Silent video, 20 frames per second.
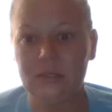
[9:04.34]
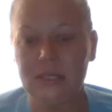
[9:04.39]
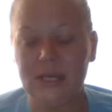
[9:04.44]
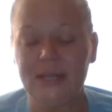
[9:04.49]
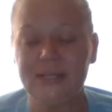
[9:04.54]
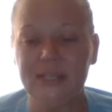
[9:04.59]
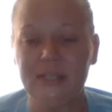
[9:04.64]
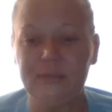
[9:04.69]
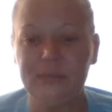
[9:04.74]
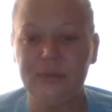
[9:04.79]
I
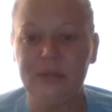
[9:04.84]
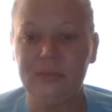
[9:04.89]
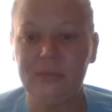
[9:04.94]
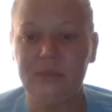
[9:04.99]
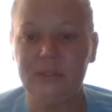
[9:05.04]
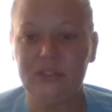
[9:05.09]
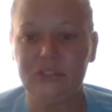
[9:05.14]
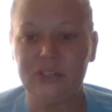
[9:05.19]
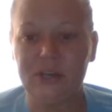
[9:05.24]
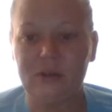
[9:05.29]
did put him
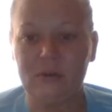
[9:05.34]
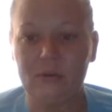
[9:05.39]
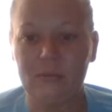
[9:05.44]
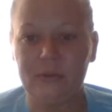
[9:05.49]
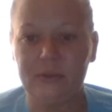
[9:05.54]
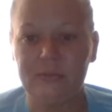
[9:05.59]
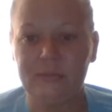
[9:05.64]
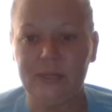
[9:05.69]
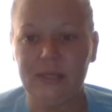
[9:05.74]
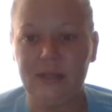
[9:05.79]
in the shower
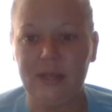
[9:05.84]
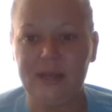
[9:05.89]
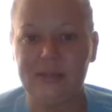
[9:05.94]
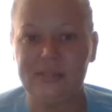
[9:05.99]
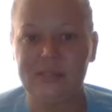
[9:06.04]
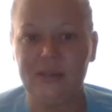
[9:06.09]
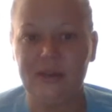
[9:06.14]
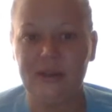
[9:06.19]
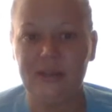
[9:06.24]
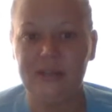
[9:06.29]
with me
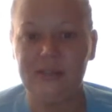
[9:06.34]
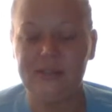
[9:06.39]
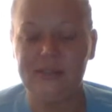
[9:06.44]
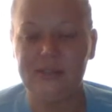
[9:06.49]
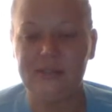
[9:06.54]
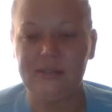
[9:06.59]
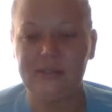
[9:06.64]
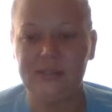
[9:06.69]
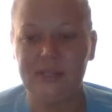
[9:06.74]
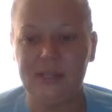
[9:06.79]
last night
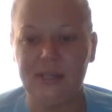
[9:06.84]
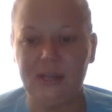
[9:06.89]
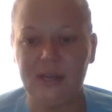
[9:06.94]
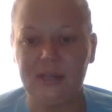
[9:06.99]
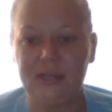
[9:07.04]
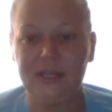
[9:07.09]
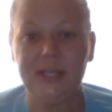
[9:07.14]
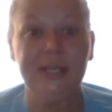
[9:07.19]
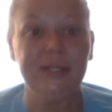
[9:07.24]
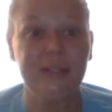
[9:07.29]
since he
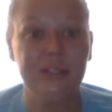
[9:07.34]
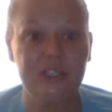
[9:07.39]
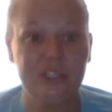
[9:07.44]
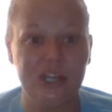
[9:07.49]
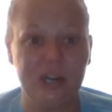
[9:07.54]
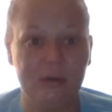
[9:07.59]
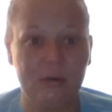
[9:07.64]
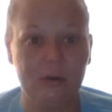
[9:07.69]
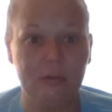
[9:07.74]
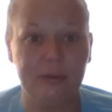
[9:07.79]
got in the
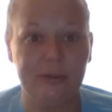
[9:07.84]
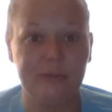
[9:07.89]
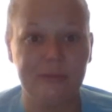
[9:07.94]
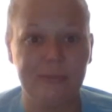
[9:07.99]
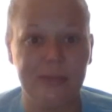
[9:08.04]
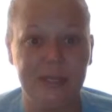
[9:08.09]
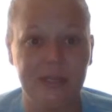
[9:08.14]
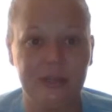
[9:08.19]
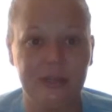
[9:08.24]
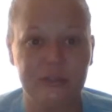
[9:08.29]
shower with
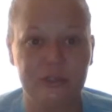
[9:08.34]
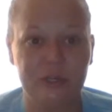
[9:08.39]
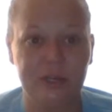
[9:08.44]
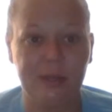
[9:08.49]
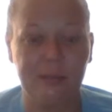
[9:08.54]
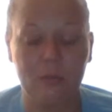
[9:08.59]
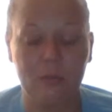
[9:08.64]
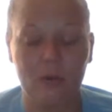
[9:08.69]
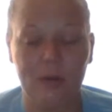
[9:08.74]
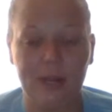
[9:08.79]
me yesterday
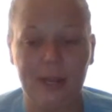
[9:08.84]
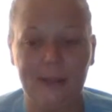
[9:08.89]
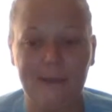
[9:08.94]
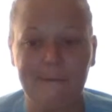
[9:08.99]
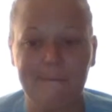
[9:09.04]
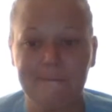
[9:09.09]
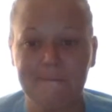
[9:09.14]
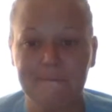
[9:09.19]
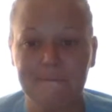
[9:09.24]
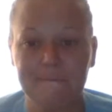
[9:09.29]
morning.
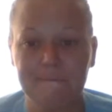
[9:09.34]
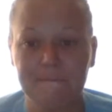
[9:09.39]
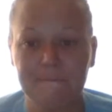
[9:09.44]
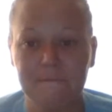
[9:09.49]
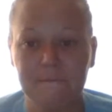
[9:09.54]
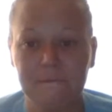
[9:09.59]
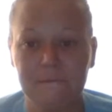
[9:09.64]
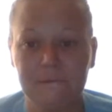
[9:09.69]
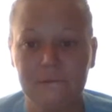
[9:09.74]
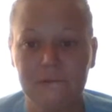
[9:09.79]

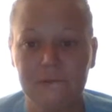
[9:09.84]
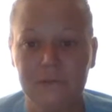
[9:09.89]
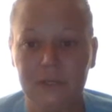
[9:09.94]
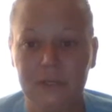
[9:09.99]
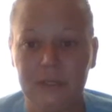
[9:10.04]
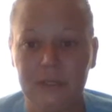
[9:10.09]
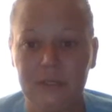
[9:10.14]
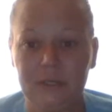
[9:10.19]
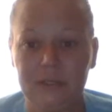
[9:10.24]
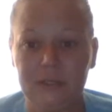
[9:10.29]

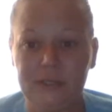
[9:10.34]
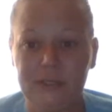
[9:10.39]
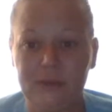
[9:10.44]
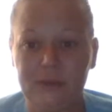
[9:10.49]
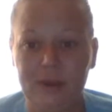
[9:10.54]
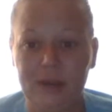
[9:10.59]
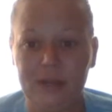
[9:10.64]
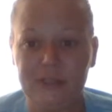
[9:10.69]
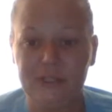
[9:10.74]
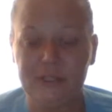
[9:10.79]
So
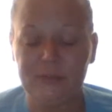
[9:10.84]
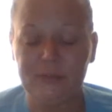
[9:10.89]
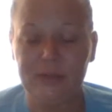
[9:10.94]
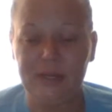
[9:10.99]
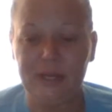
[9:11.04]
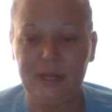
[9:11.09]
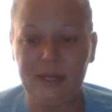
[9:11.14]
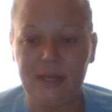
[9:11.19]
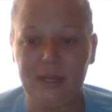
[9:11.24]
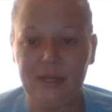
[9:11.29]
I just went
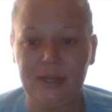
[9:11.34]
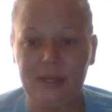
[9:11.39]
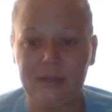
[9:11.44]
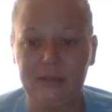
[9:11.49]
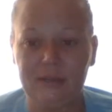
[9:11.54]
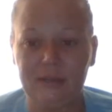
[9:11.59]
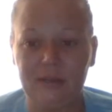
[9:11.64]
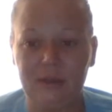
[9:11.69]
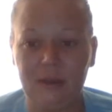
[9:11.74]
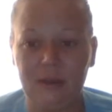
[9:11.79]
ahead
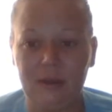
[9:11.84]
and